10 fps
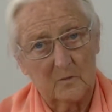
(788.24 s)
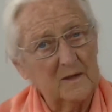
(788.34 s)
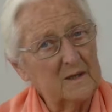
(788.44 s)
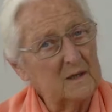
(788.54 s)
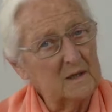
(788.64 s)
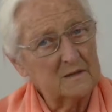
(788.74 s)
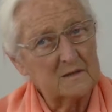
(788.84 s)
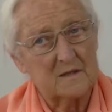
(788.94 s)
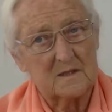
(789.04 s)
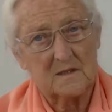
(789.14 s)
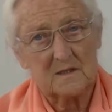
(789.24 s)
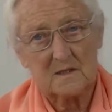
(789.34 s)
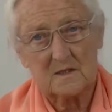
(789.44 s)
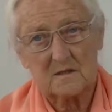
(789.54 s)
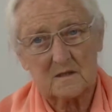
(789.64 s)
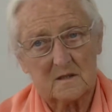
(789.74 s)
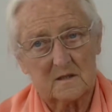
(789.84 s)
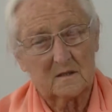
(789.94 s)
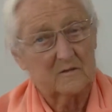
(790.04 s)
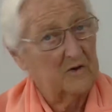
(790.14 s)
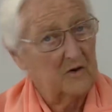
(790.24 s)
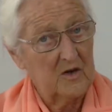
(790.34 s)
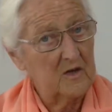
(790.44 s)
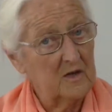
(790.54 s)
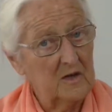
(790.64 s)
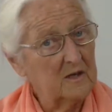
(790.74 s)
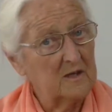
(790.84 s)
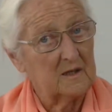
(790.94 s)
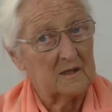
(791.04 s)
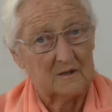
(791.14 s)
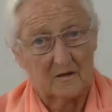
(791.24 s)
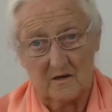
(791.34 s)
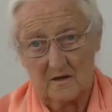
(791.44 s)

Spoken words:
We learned this very early in